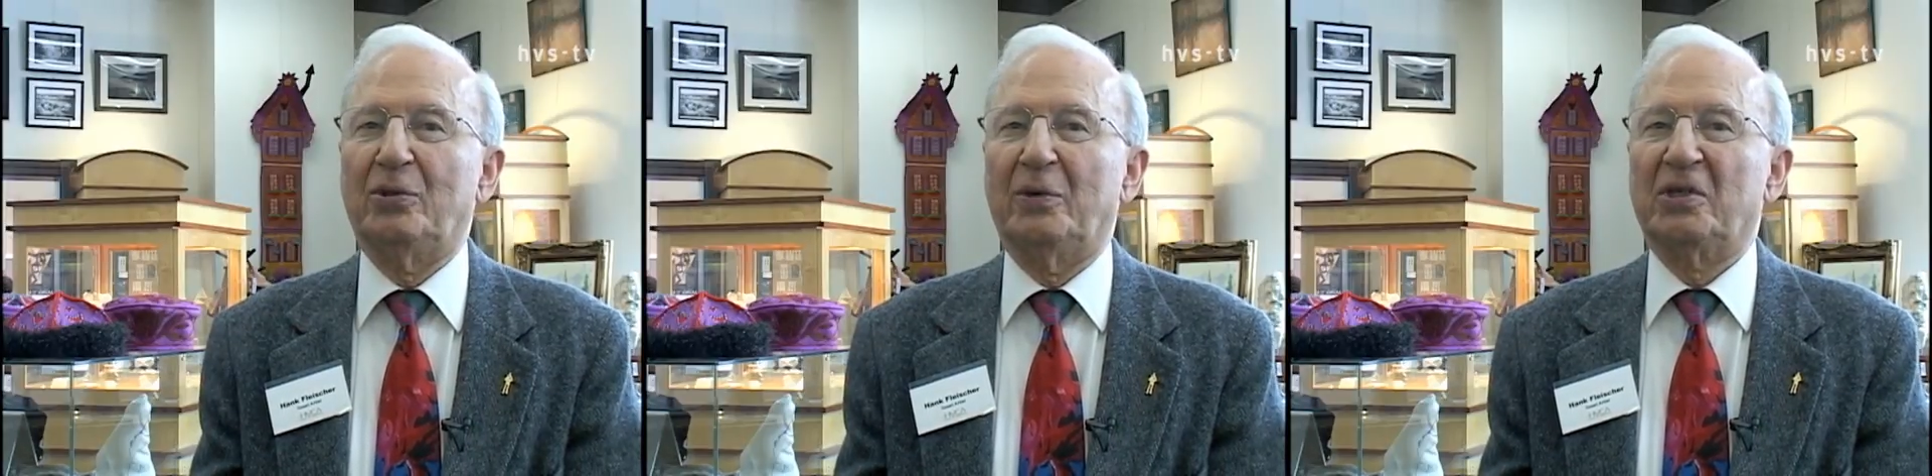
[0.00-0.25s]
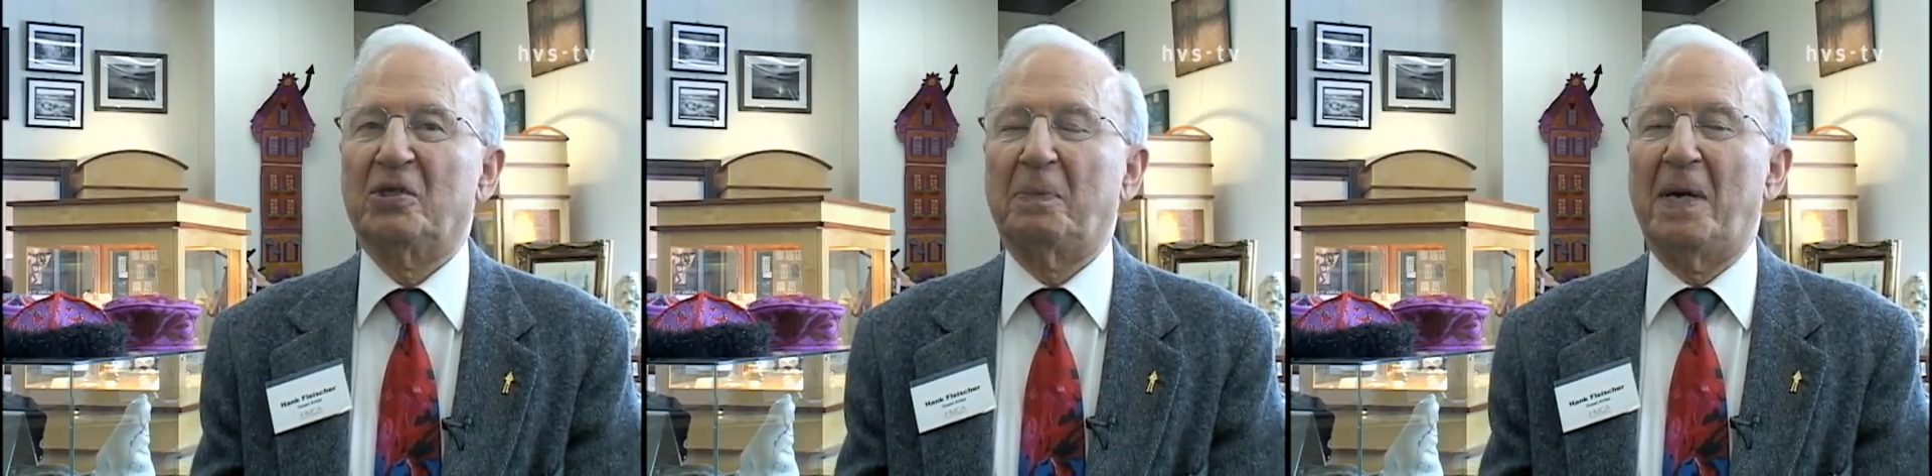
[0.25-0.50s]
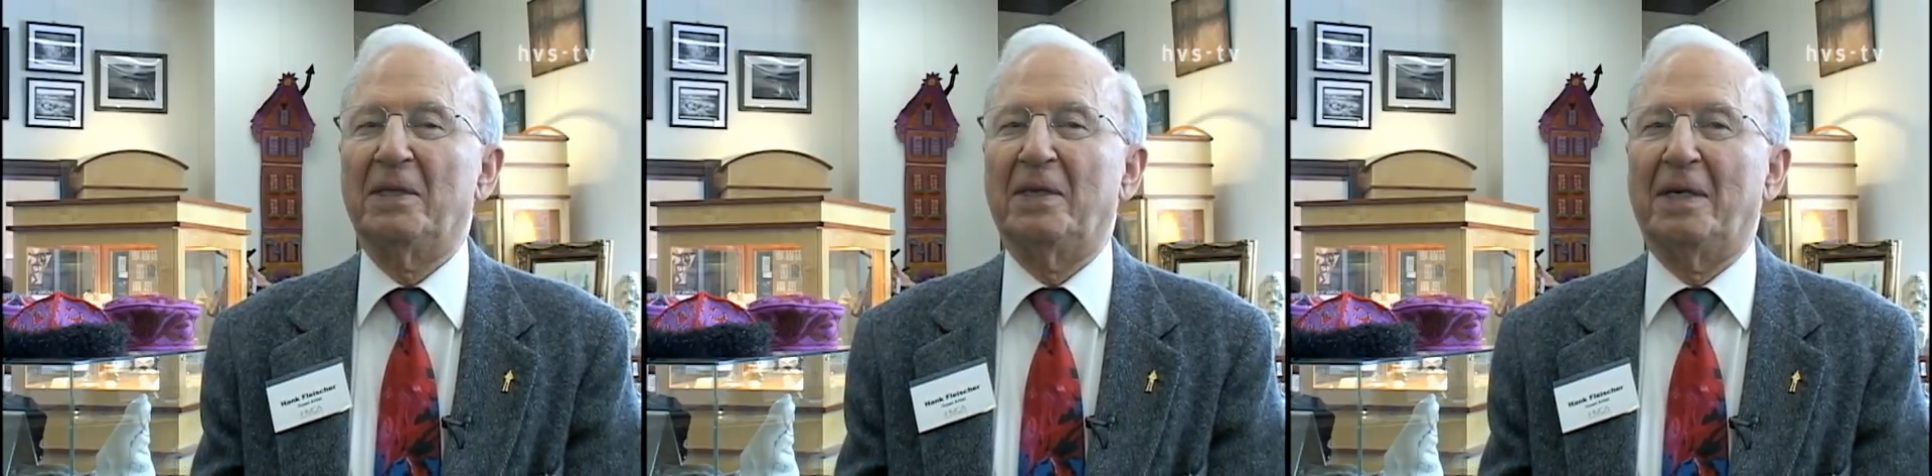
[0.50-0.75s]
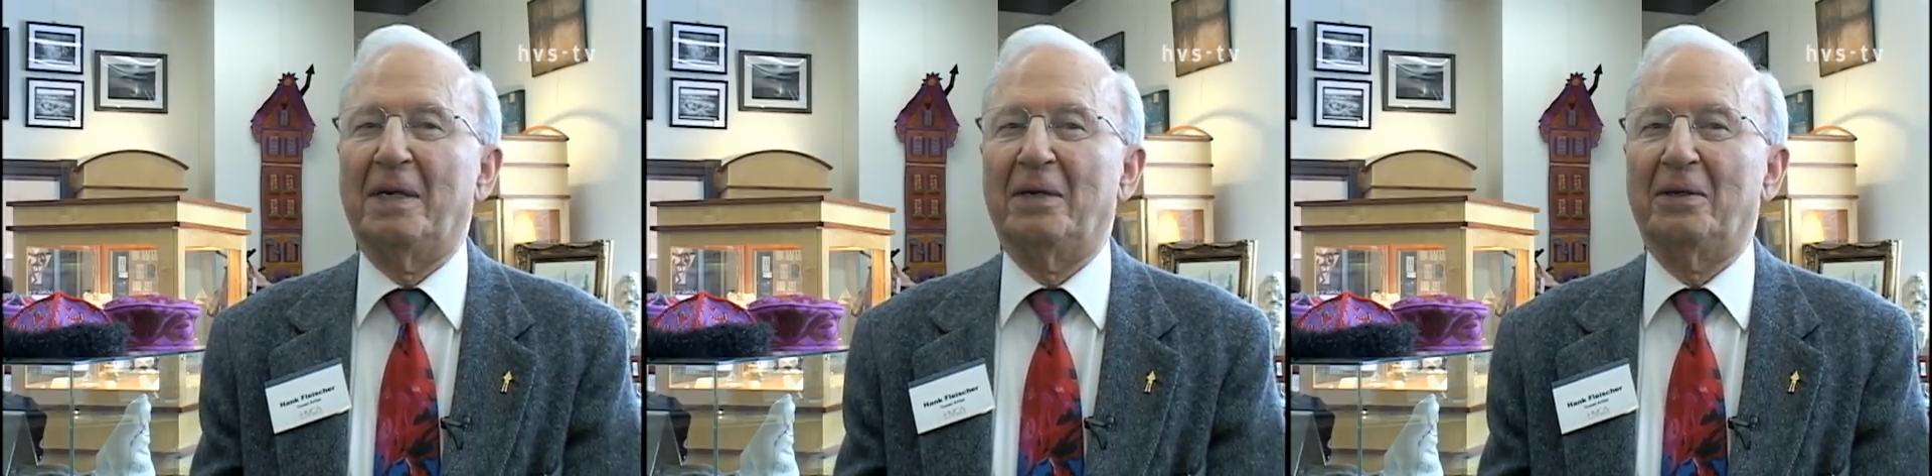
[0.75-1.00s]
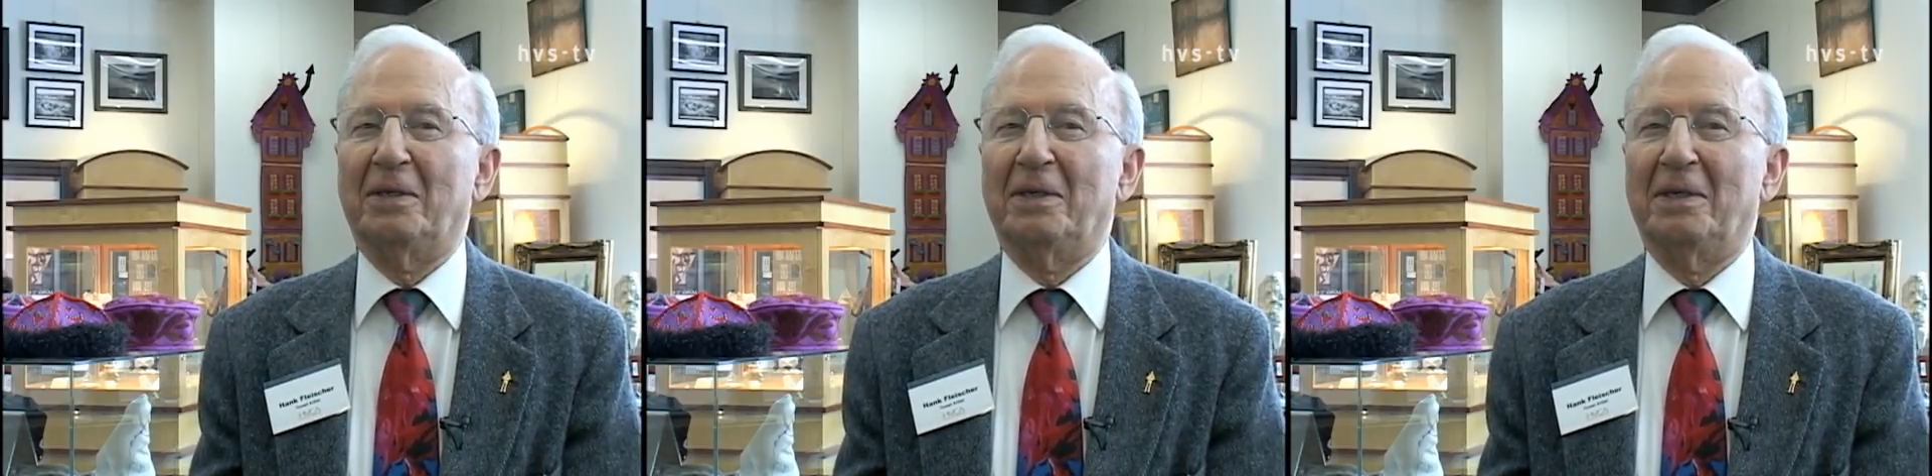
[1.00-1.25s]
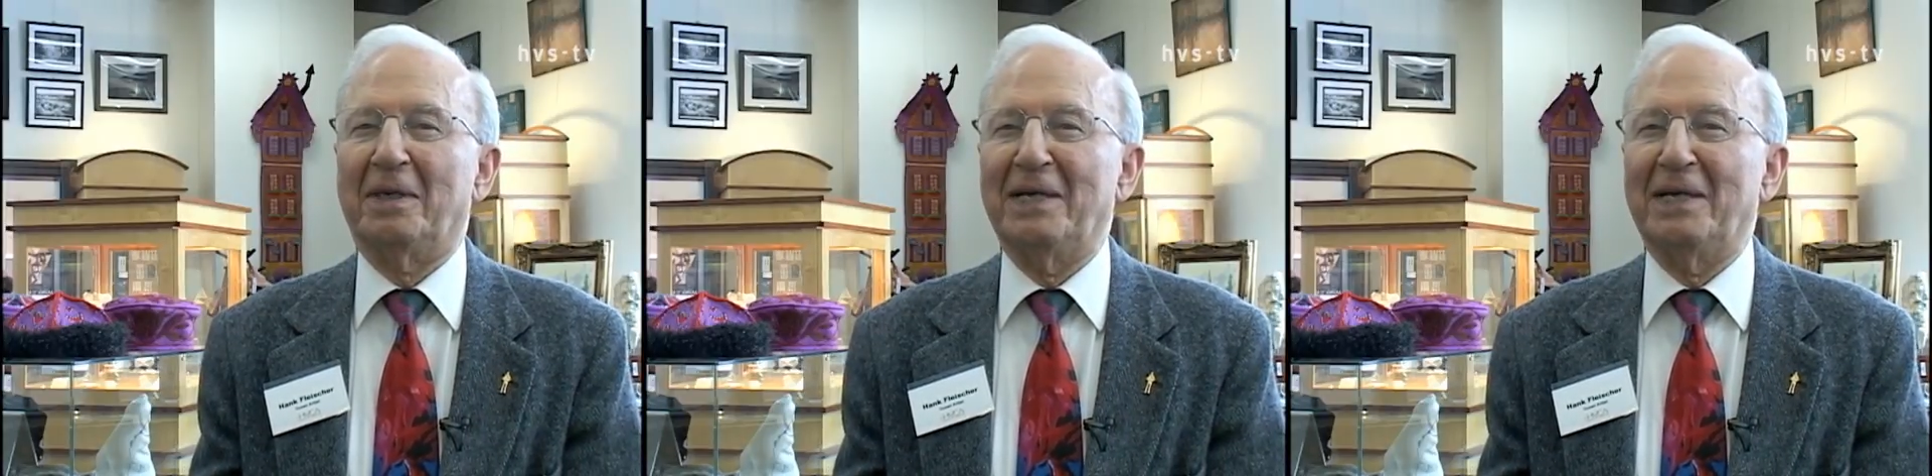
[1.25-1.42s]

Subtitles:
to expand on that a little,